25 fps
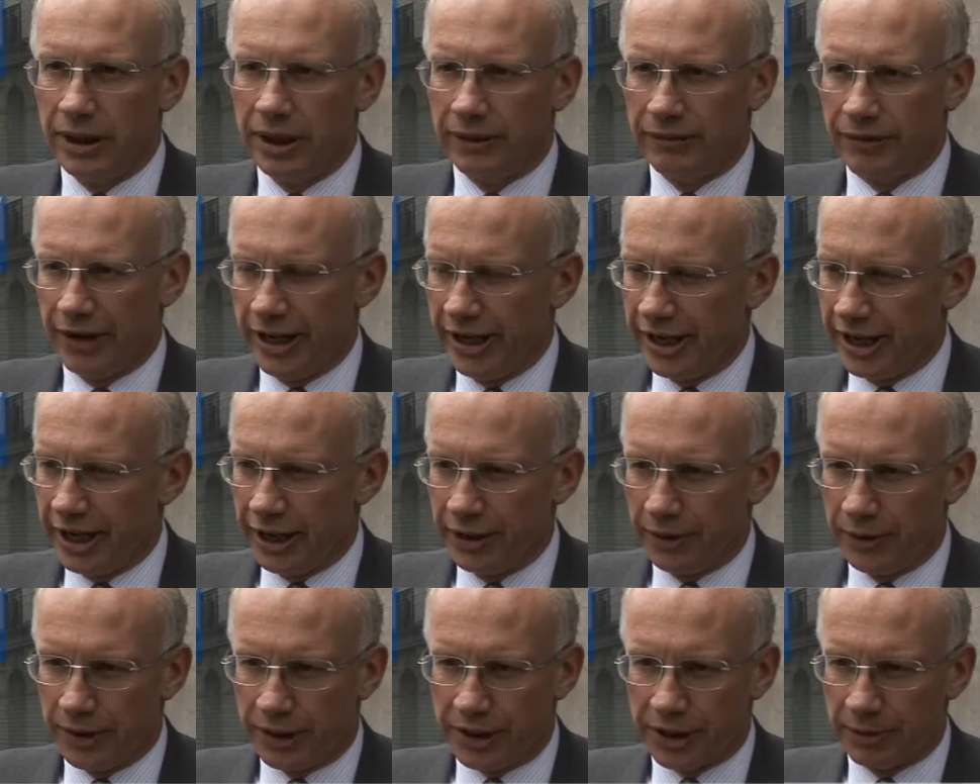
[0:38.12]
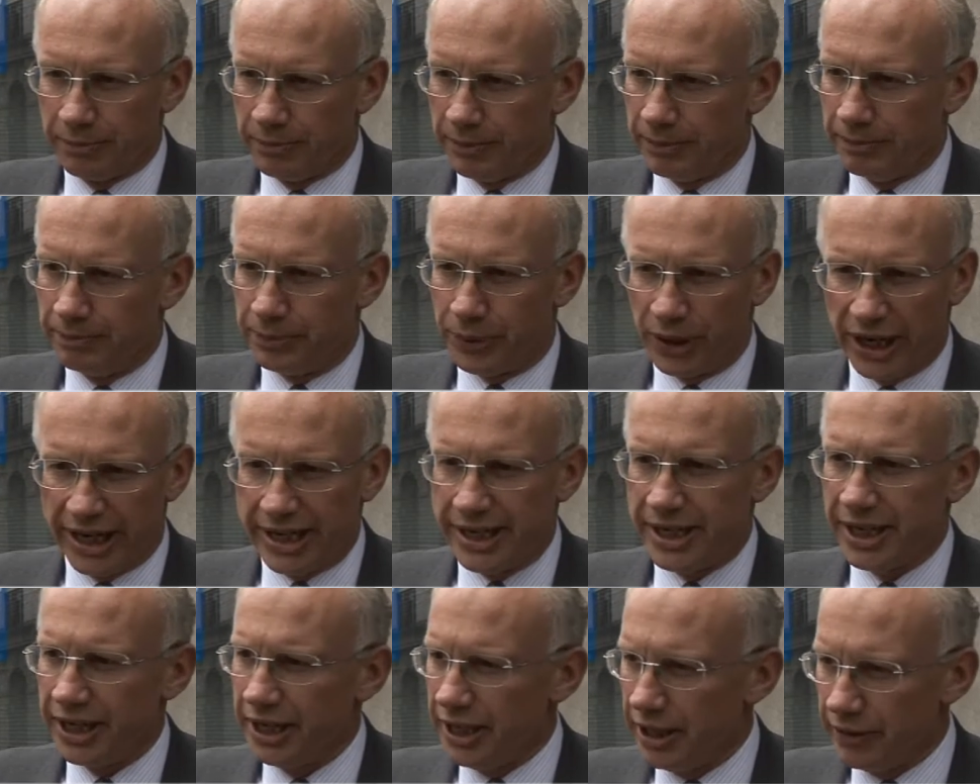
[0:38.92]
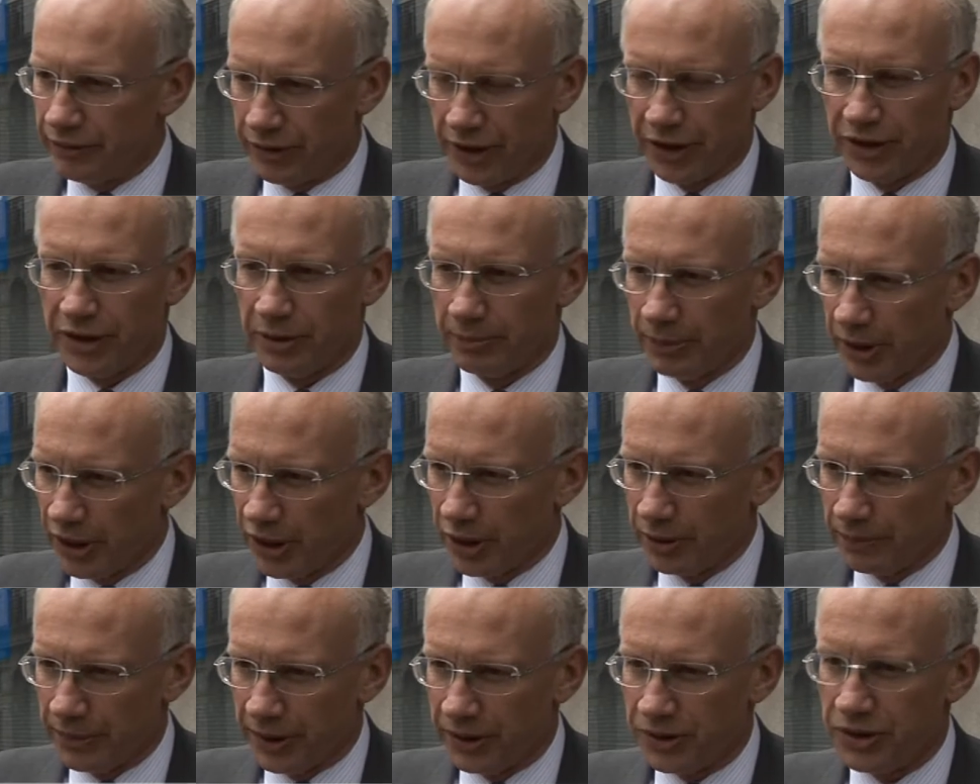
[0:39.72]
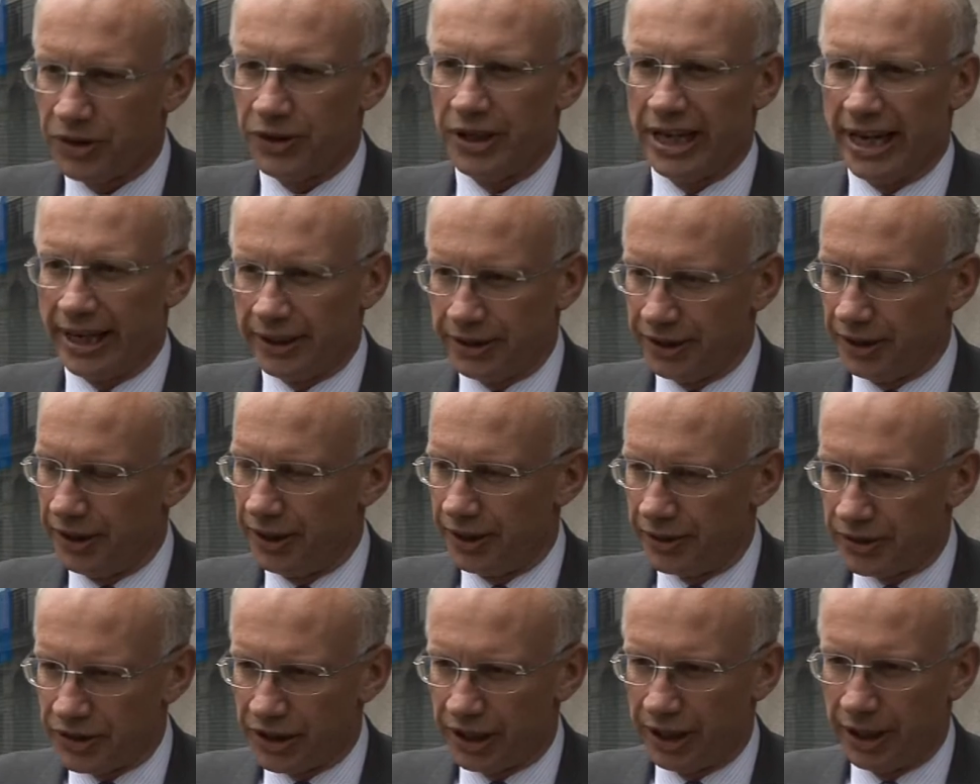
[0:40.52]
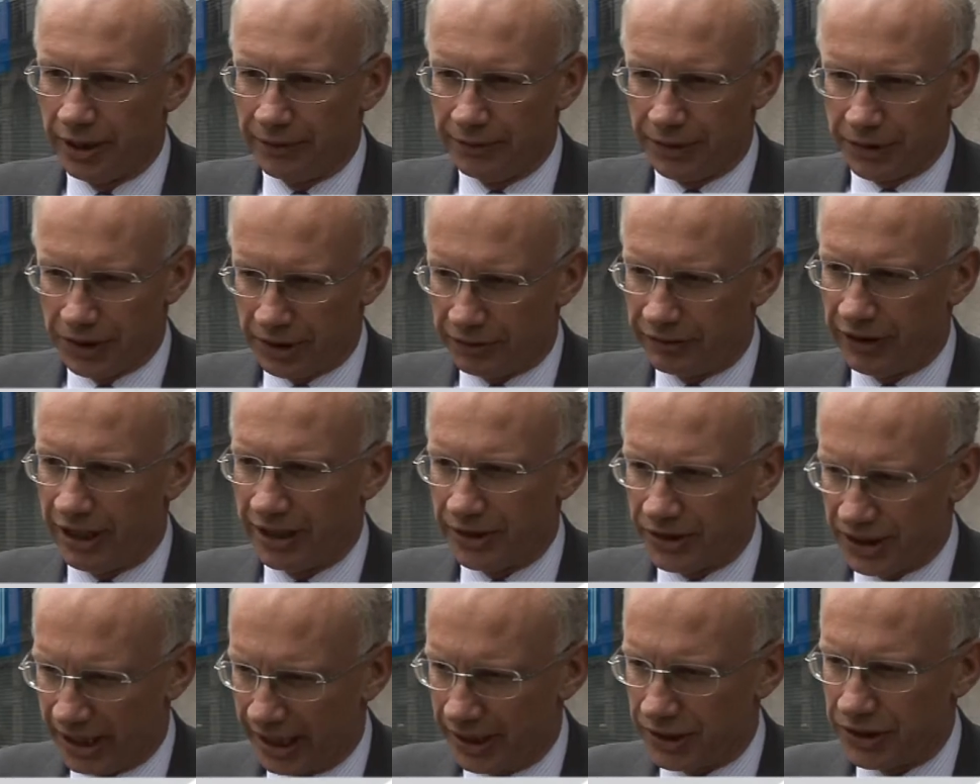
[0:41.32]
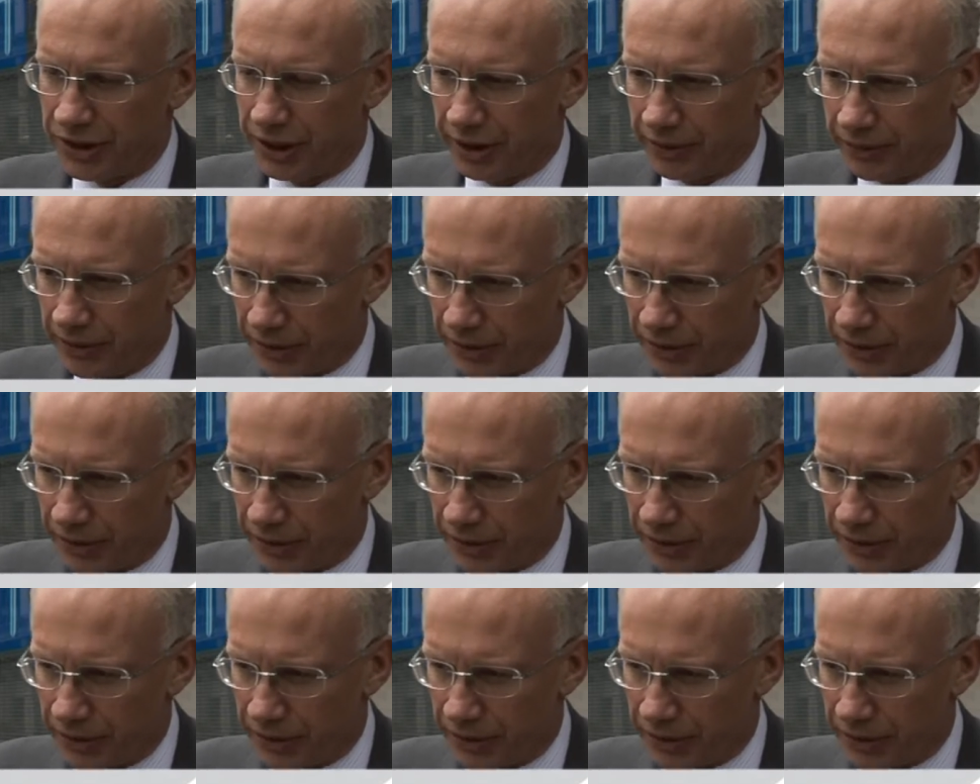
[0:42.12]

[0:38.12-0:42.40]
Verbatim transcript: If any owner can break even at the moment, that in itself is a fantastic